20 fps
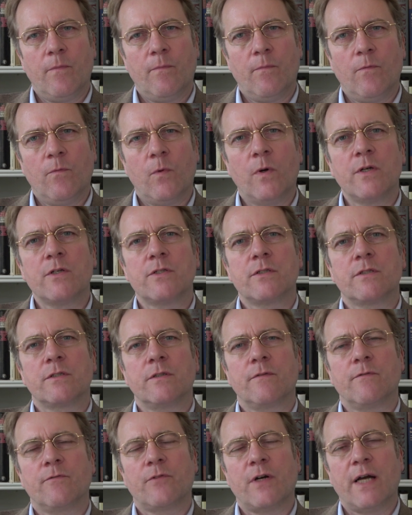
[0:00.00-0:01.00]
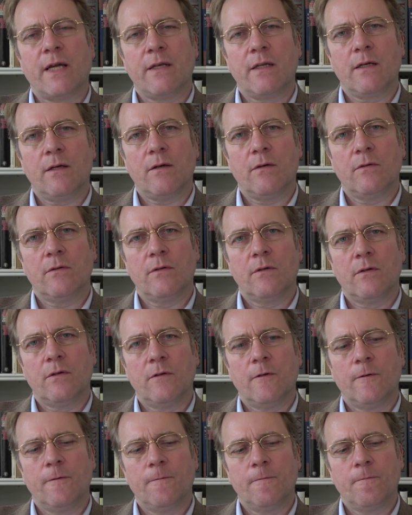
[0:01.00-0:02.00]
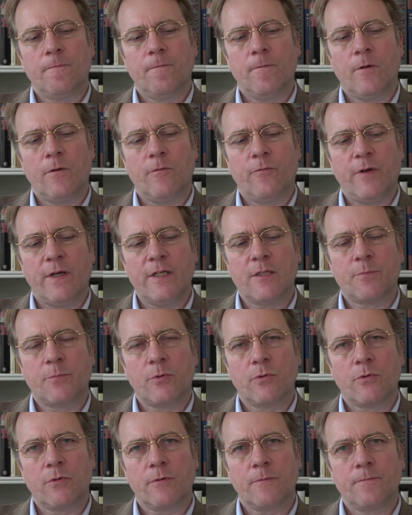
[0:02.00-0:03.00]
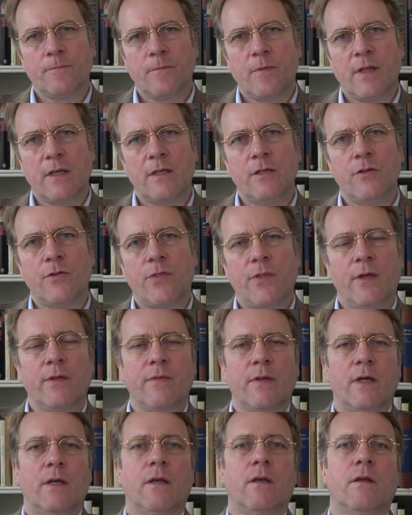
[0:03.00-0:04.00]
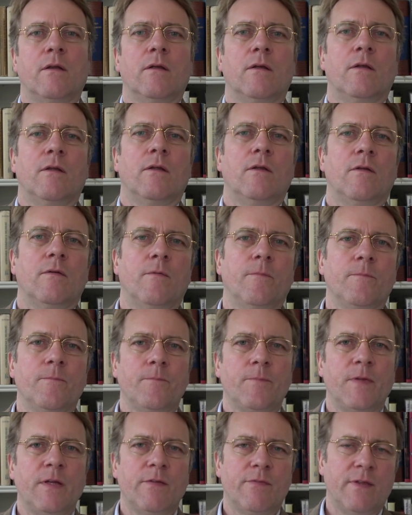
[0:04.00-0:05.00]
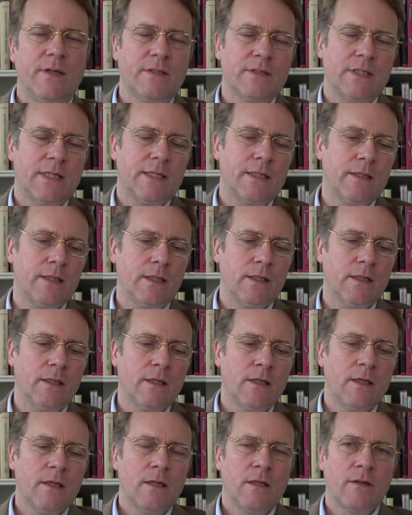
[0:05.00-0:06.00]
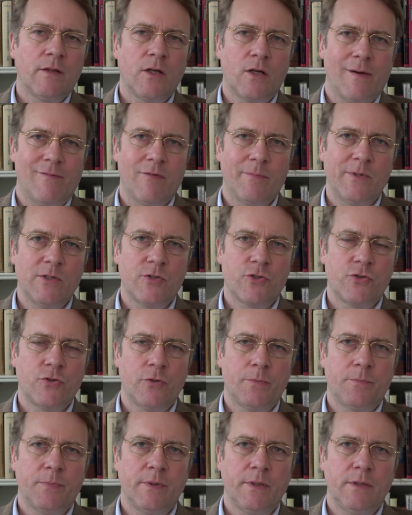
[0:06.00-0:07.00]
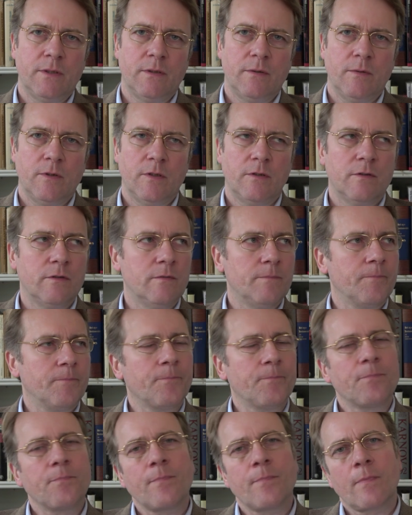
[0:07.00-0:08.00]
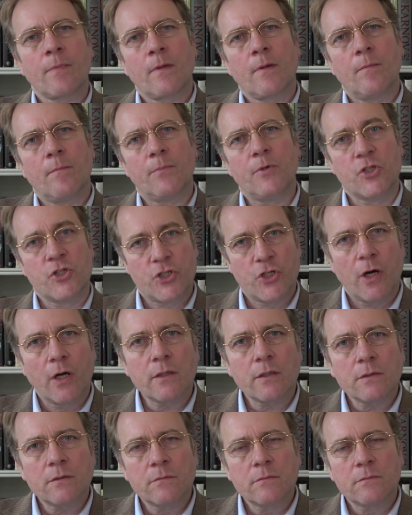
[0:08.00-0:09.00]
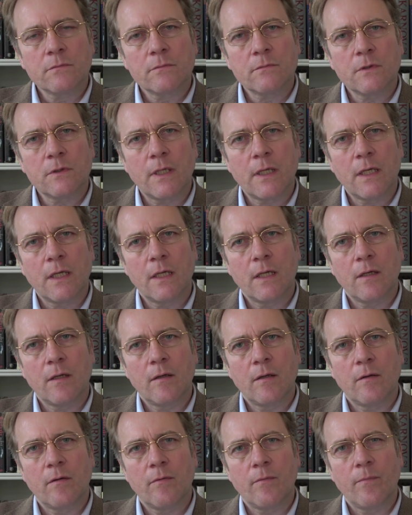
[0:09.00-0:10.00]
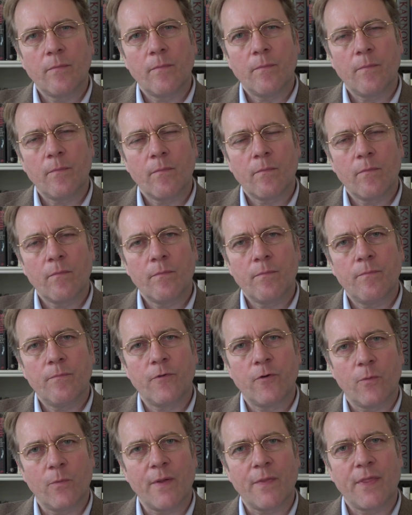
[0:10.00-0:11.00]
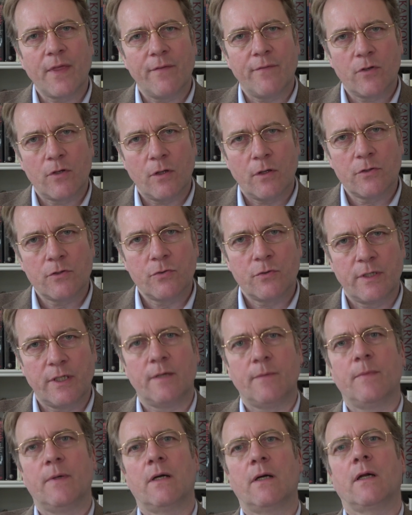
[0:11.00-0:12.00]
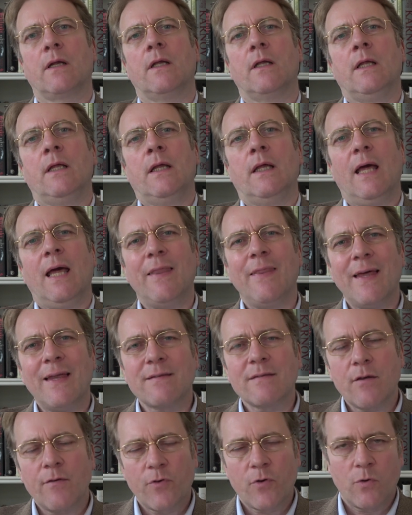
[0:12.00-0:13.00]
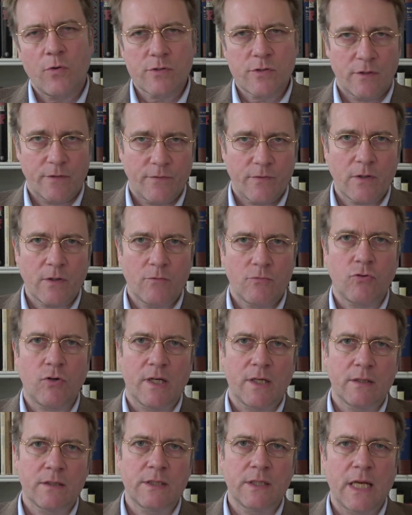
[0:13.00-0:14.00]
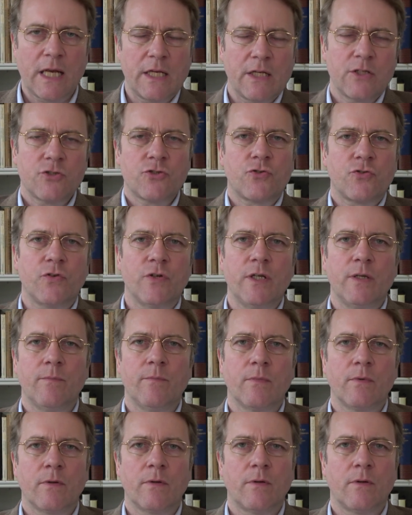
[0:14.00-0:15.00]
once writing on Facebook that he thinks that the government should be shot for what they have done to Denmark. And that's, of course, quite an extreme